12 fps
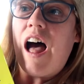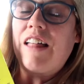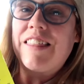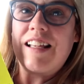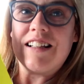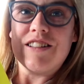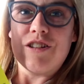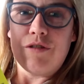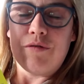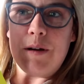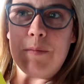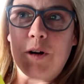I think it's the
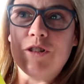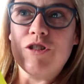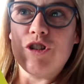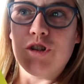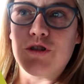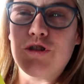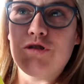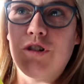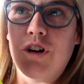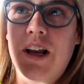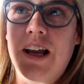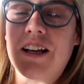three books, yours
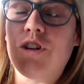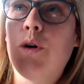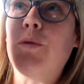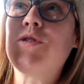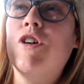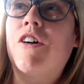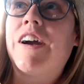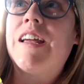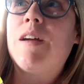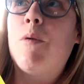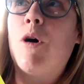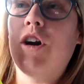truly, no,
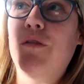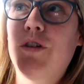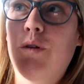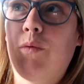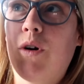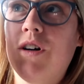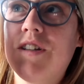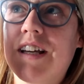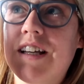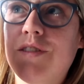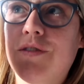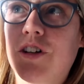sorry, Part of Your World
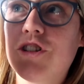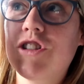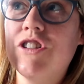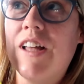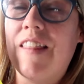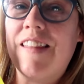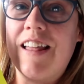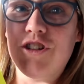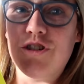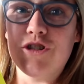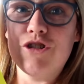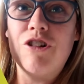is first and then
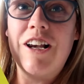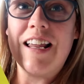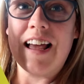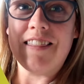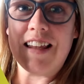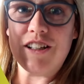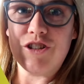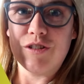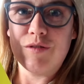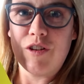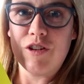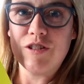yours truly and then
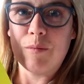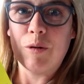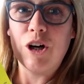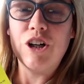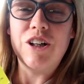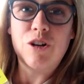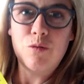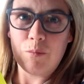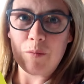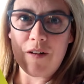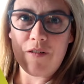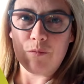Just for the Summer,
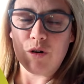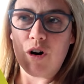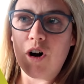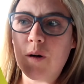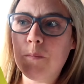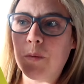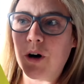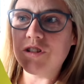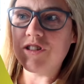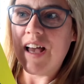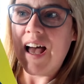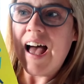quote me if I'm wrong,
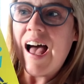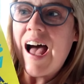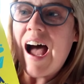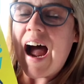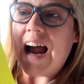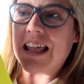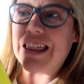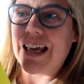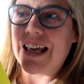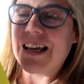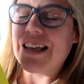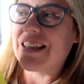but I
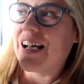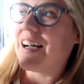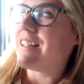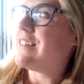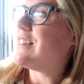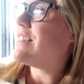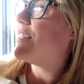think that